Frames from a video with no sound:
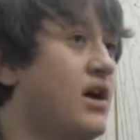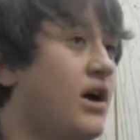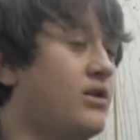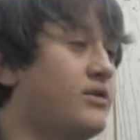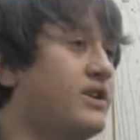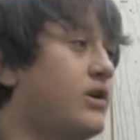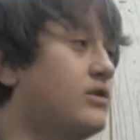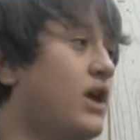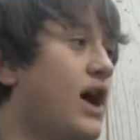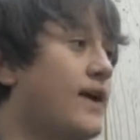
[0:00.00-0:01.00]
I don't think our
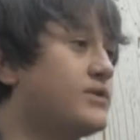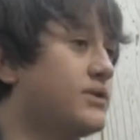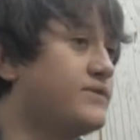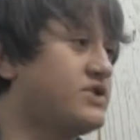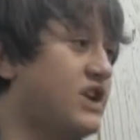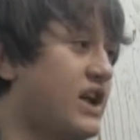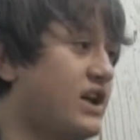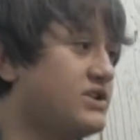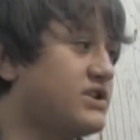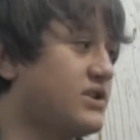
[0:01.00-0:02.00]
lives would have
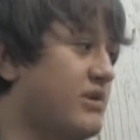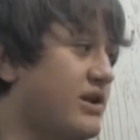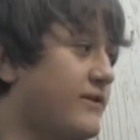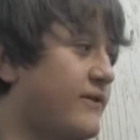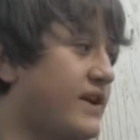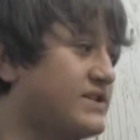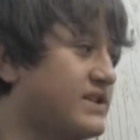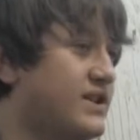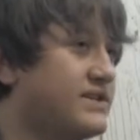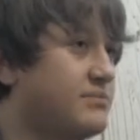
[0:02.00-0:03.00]
changed and been
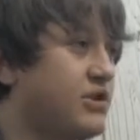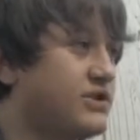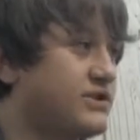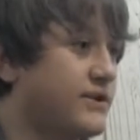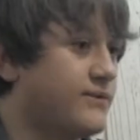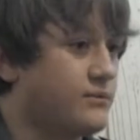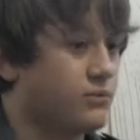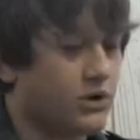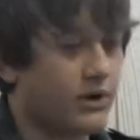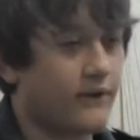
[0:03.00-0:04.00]
affected as much as it
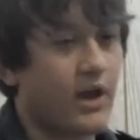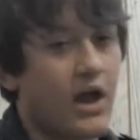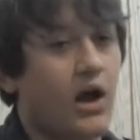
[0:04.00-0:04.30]
would have.